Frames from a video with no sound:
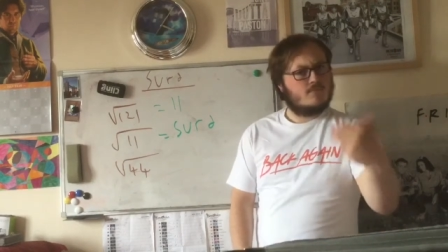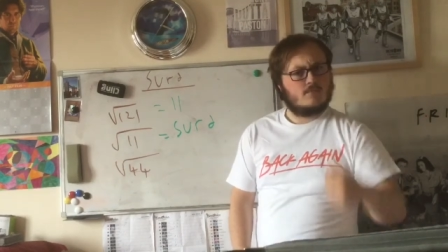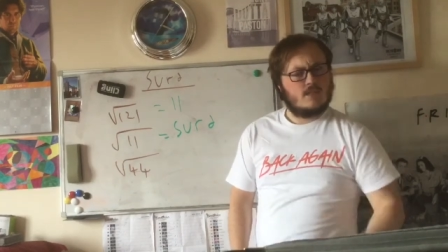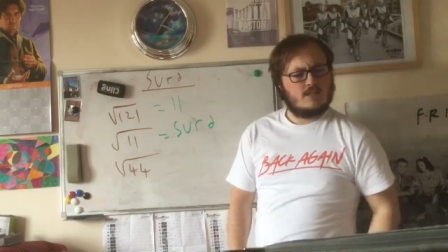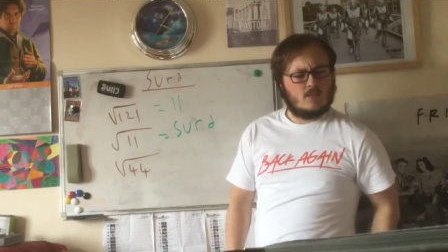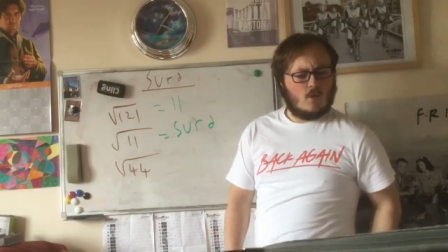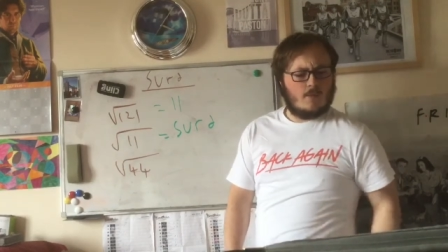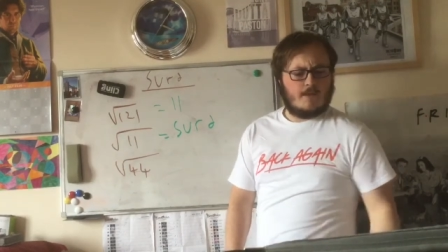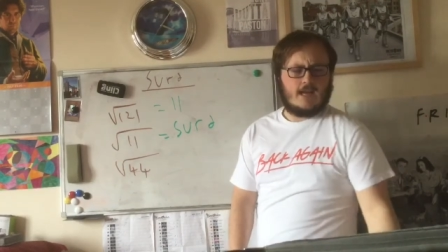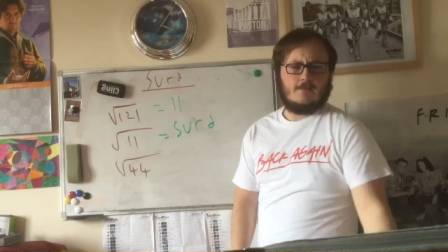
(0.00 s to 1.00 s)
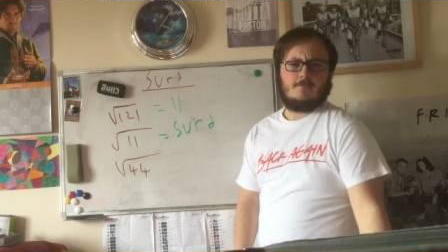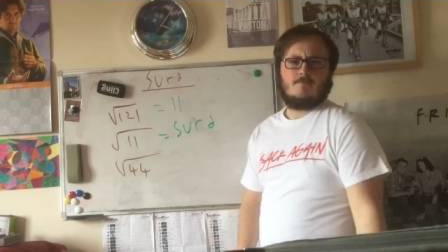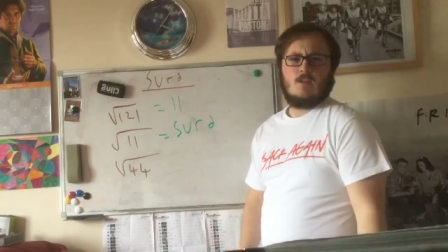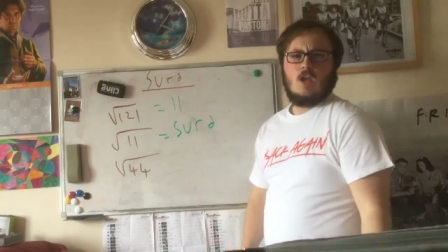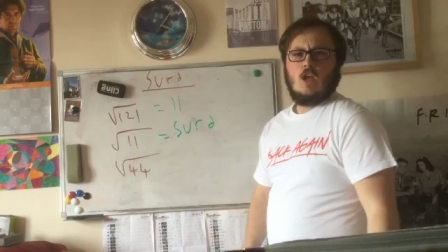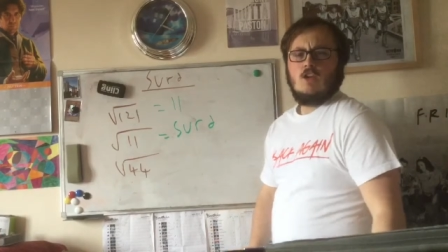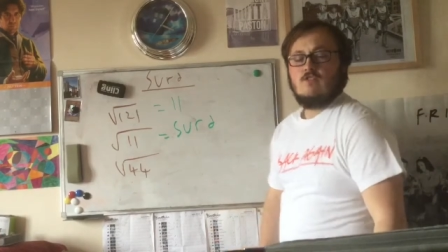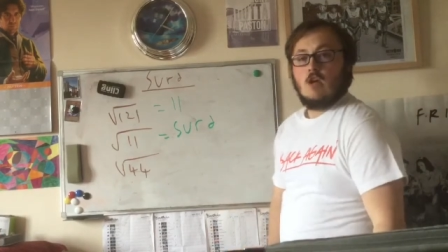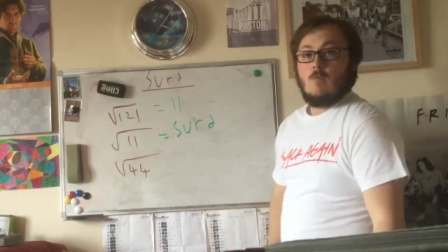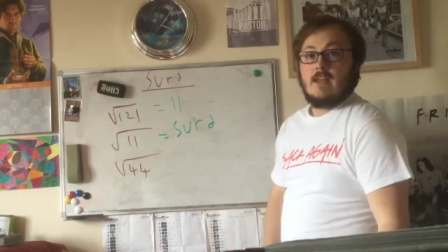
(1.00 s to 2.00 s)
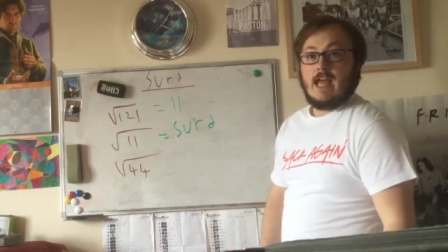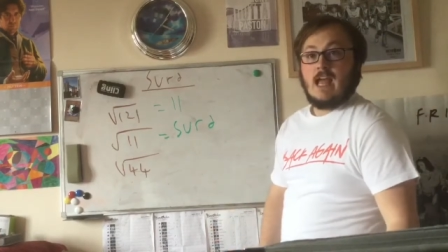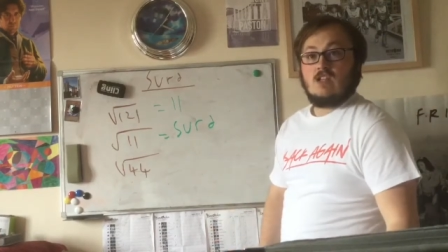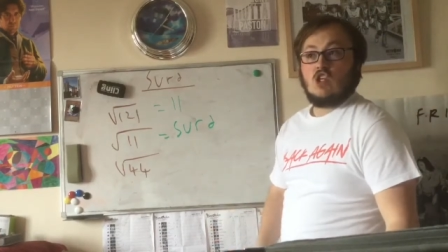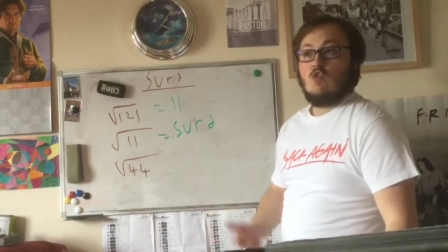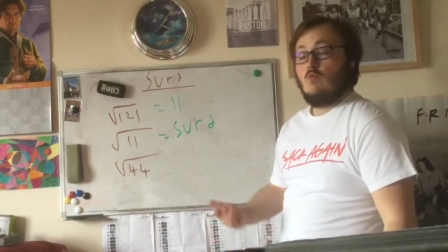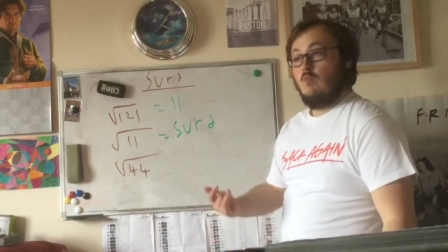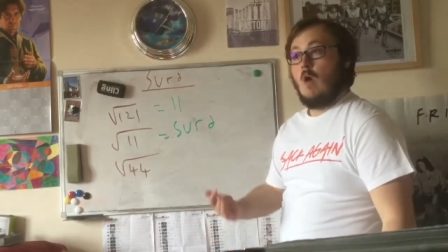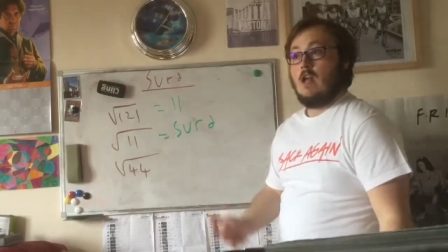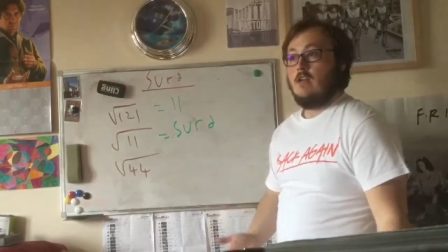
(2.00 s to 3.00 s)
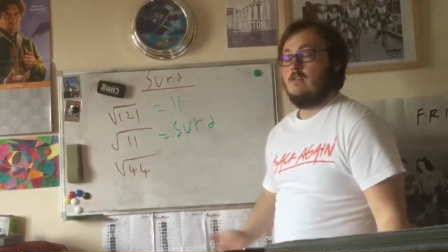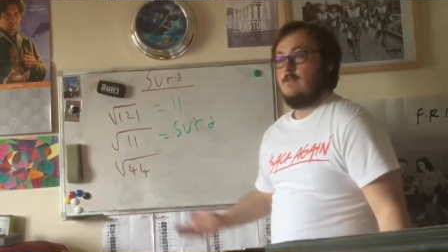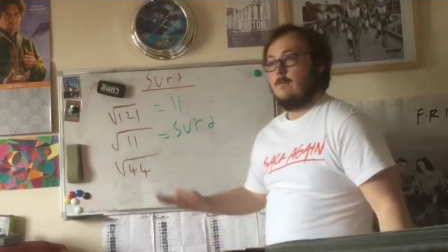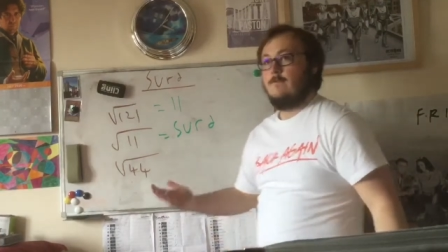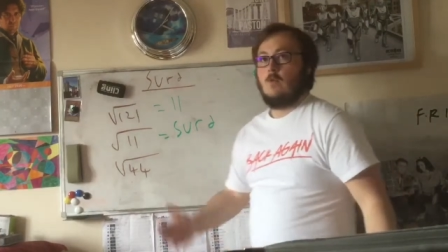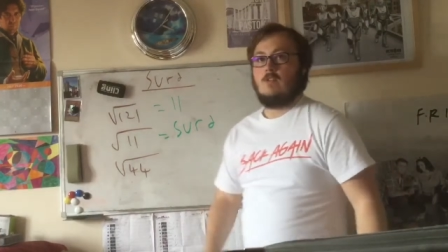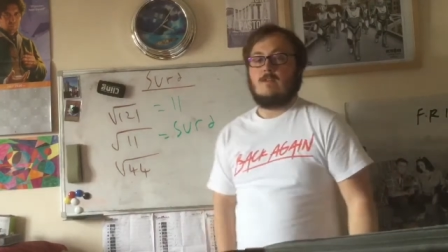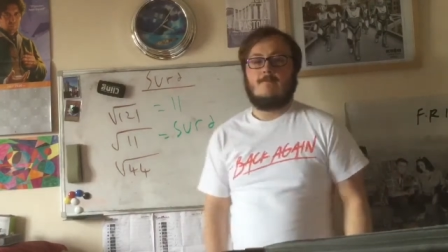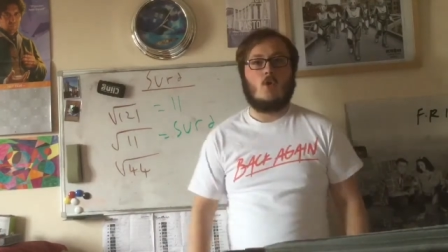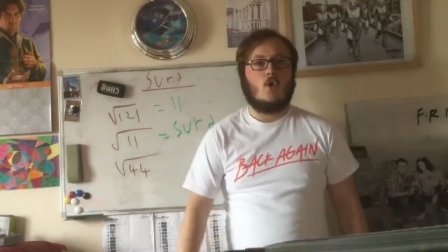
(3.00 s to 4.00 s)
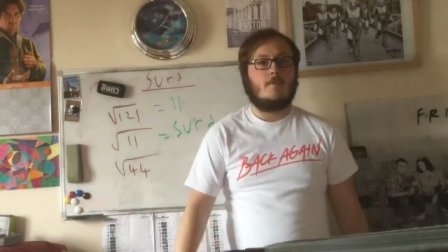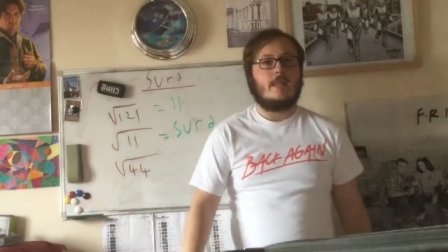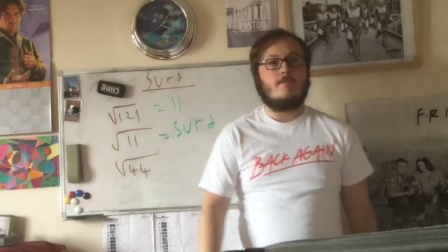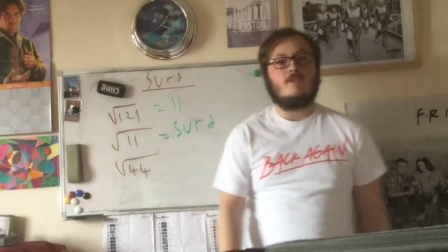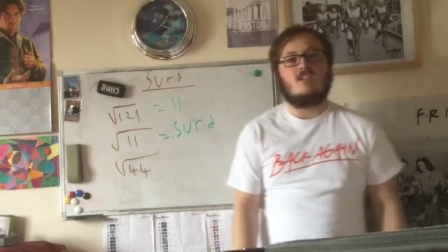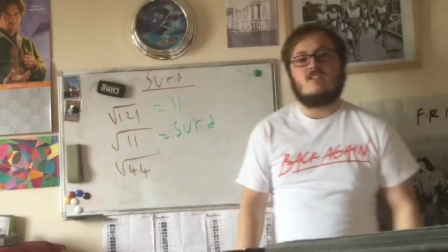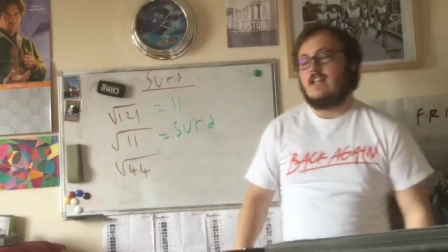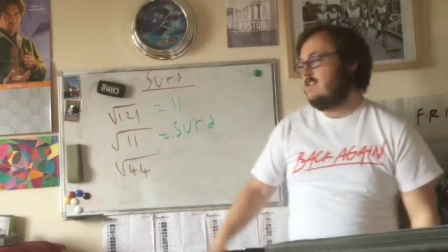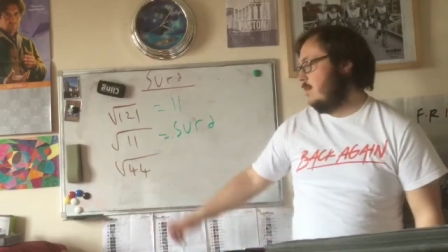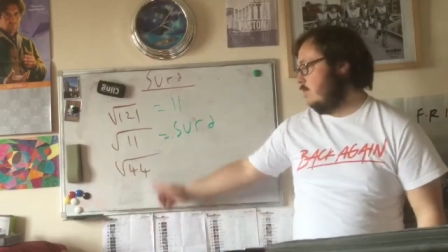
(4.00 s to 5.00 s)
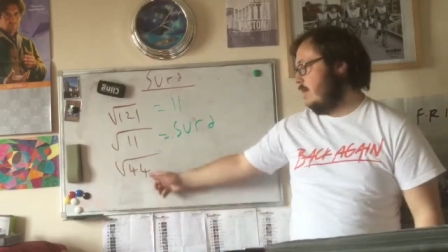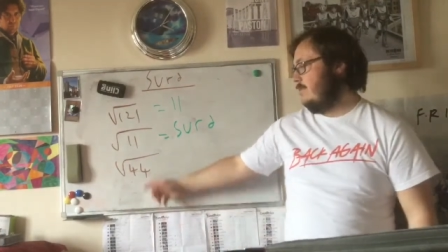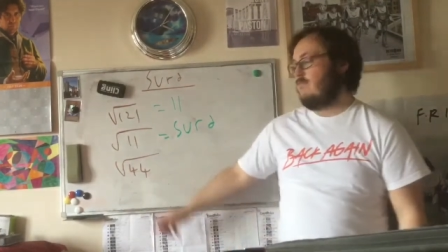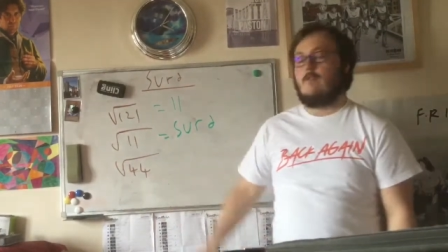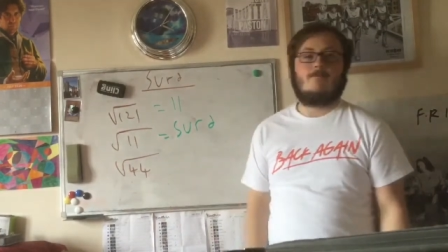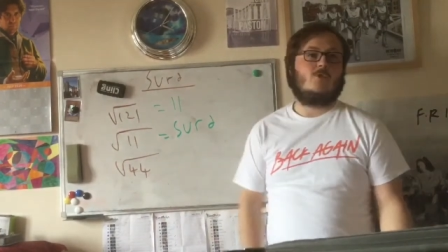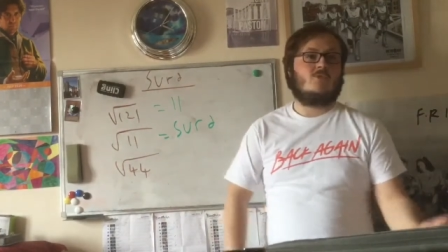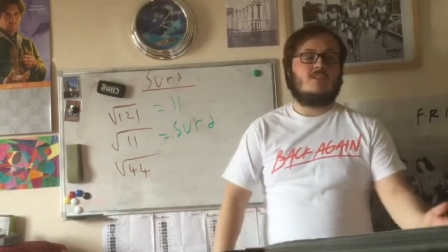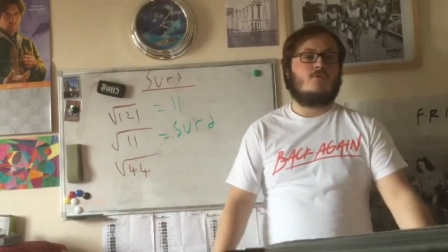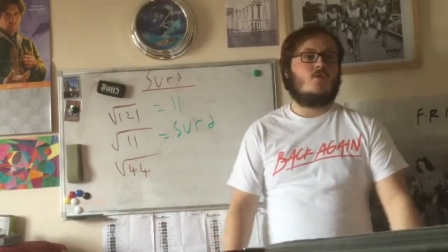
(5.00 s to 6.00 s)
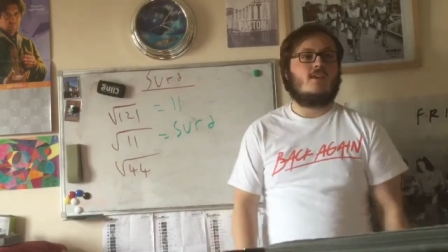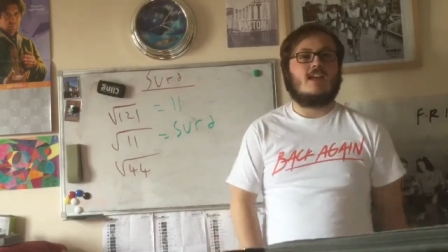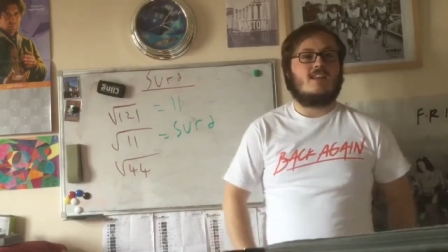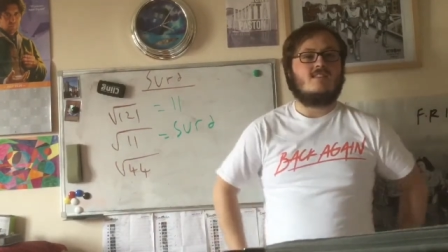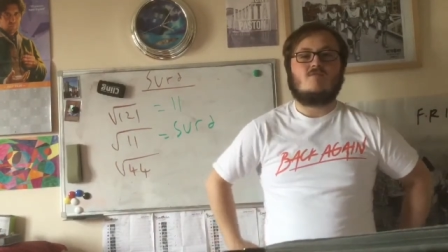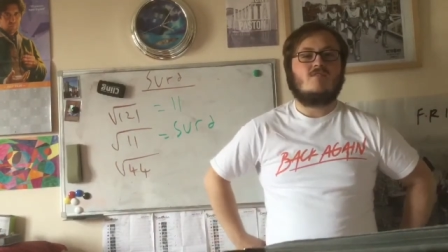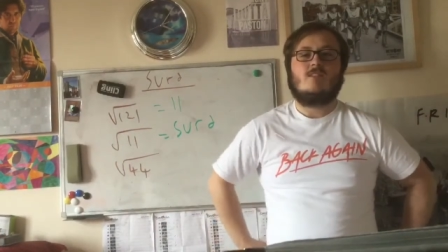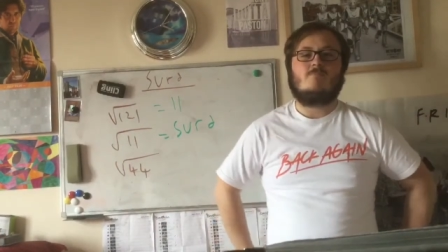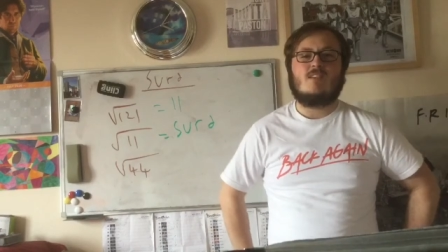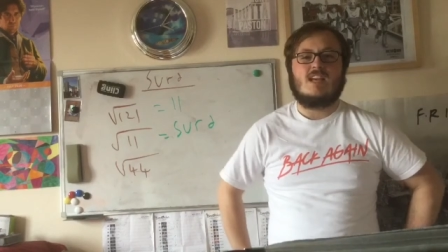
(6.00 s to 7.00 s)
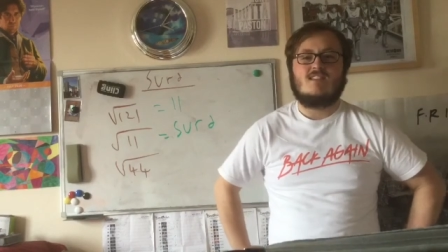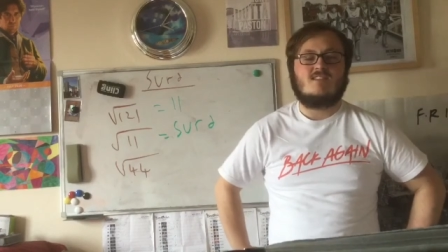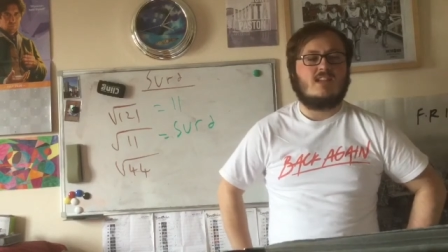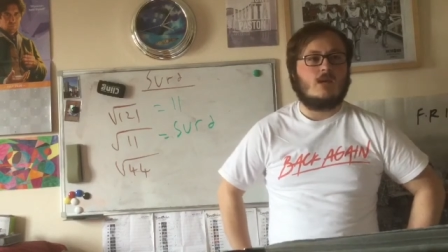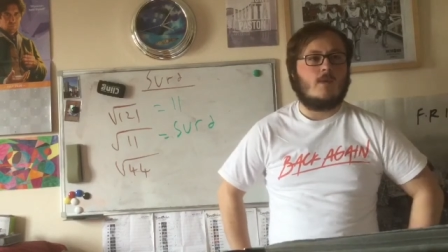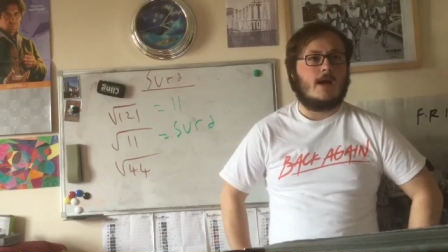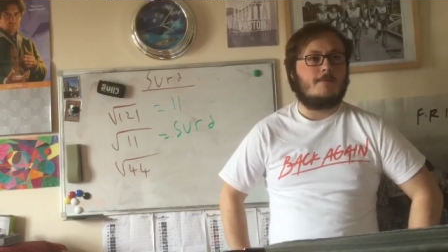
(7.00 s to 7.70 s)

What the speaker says: Let's see what I mean. So we can do 1 and 44, but then we just end up with root 44 again. It doesn't really get us anywhere.